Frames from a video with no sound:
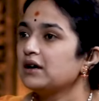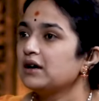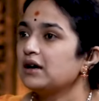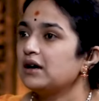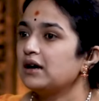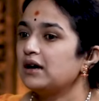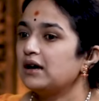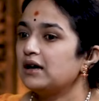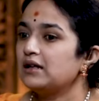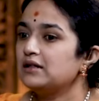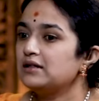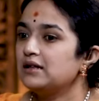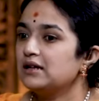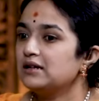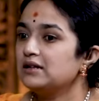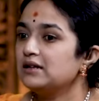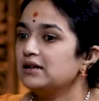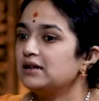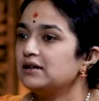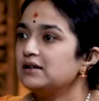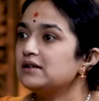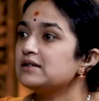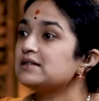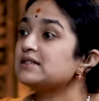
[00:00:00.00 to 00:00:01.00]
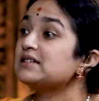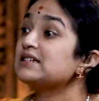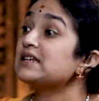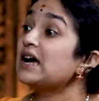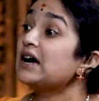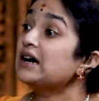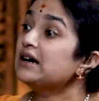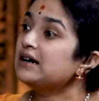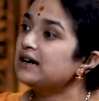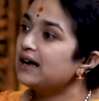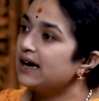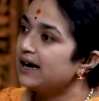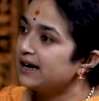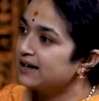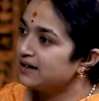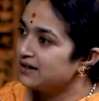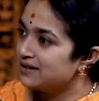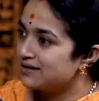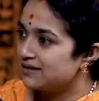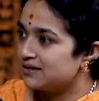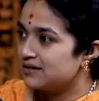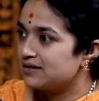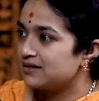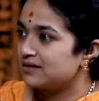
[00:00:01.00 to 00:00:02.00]
And then there is tongue
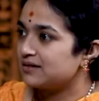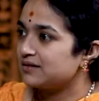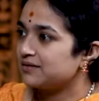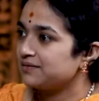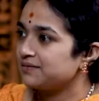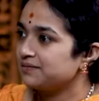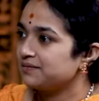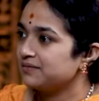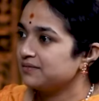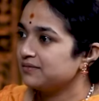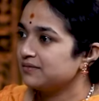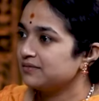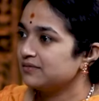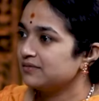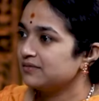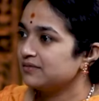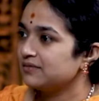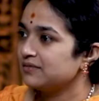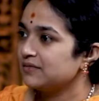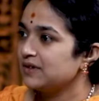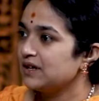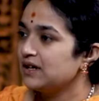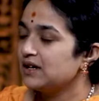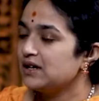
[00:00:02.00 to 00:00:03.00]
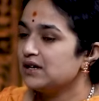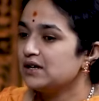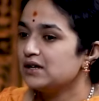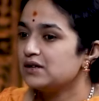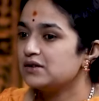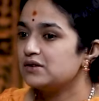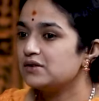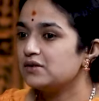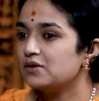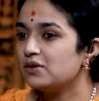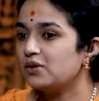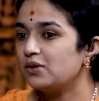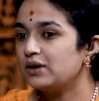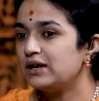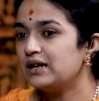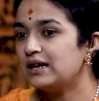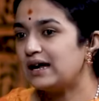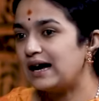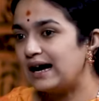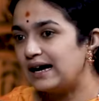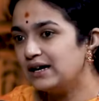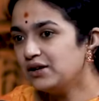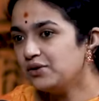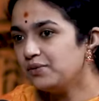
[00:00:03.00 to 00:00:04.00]
diagnosis. So in
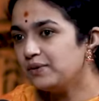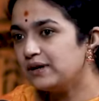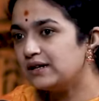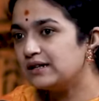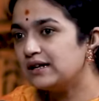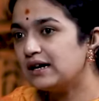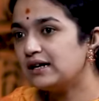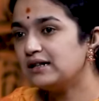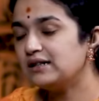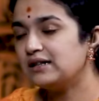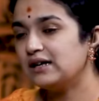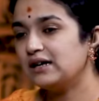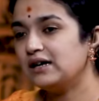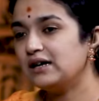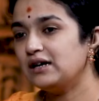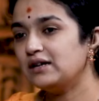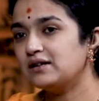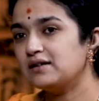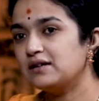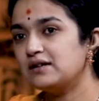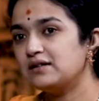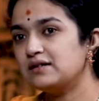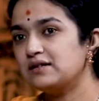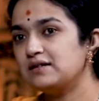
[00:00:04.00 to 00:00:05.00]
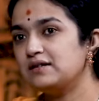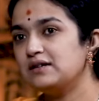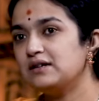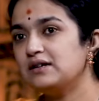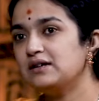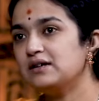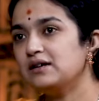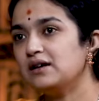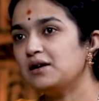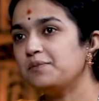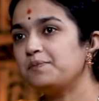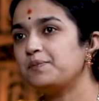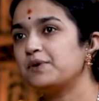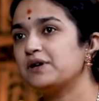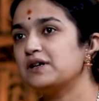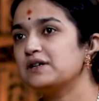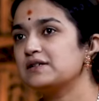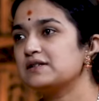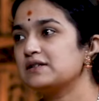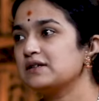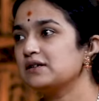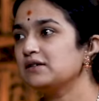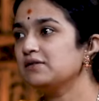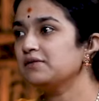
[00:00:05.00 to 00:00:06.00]
Ayurveda, they see a
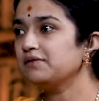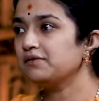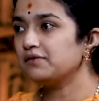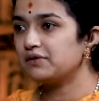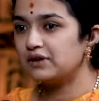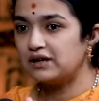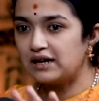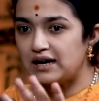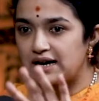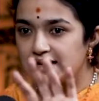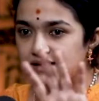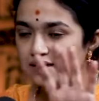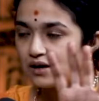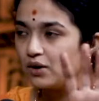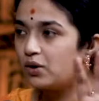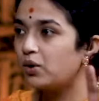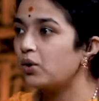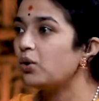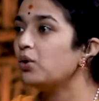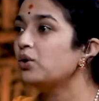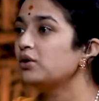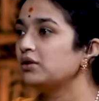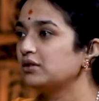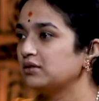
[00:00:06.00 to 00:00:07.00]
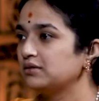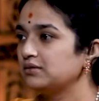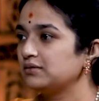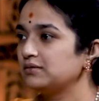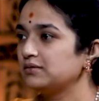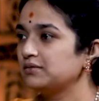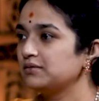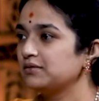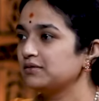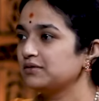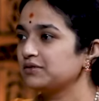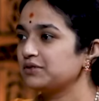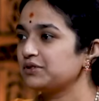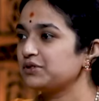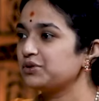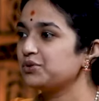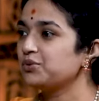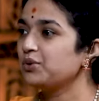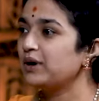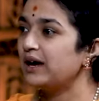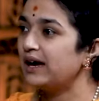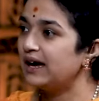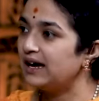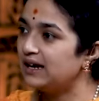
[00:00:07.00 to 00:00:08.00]
person as a whole.
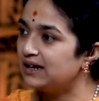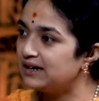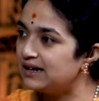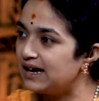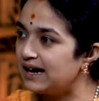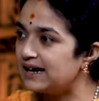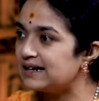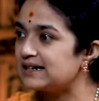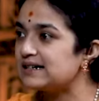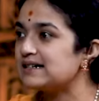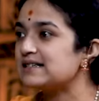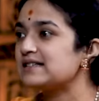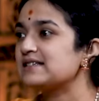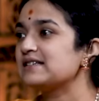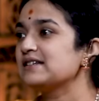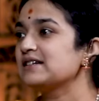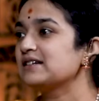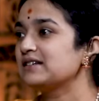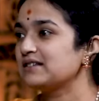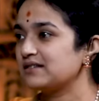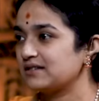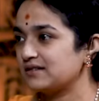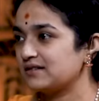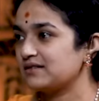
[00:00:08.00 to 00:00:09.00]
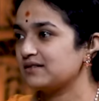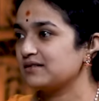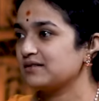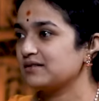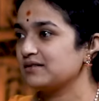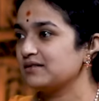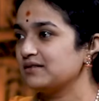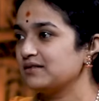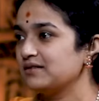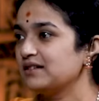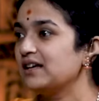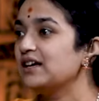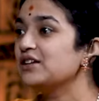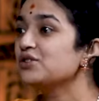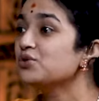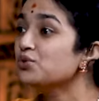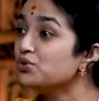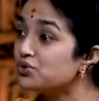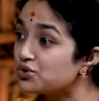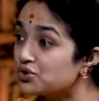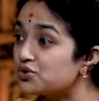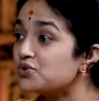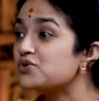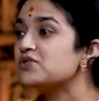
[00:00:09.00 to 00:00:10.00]
Through 8 diagnostics, they
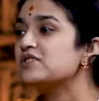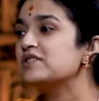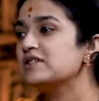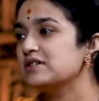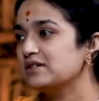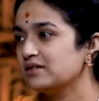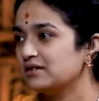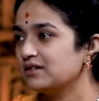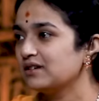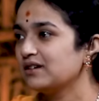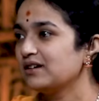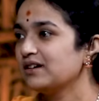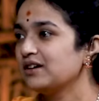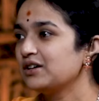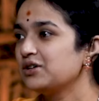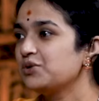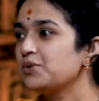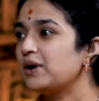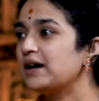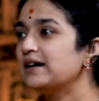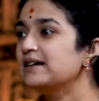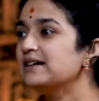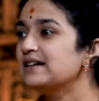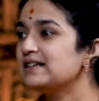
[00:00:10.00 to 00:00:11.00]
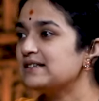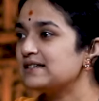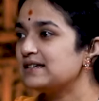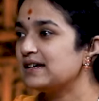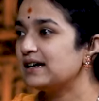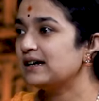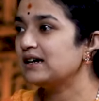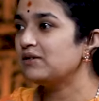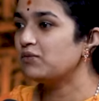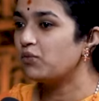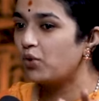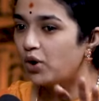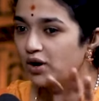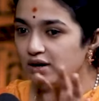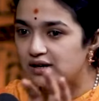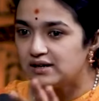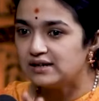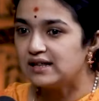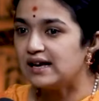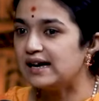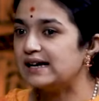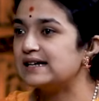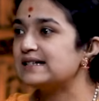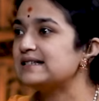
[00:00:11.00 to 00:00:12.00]
used to see to understand what
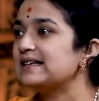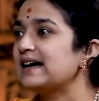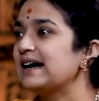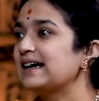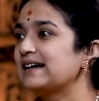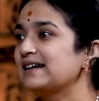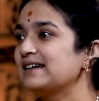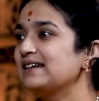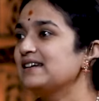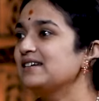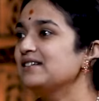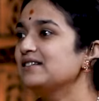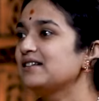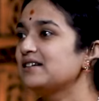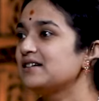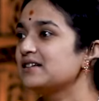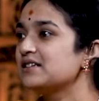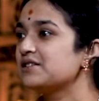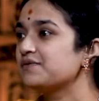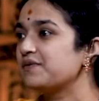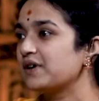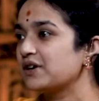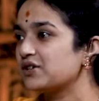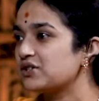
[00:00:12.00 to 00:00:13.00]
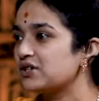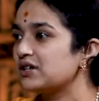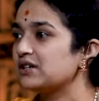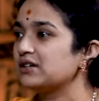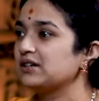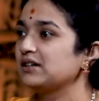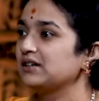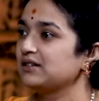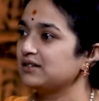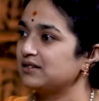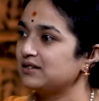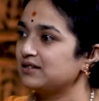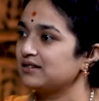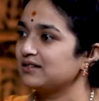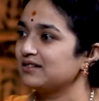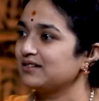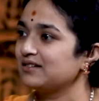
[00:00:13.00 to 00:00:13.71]
exactly the dysfunction is.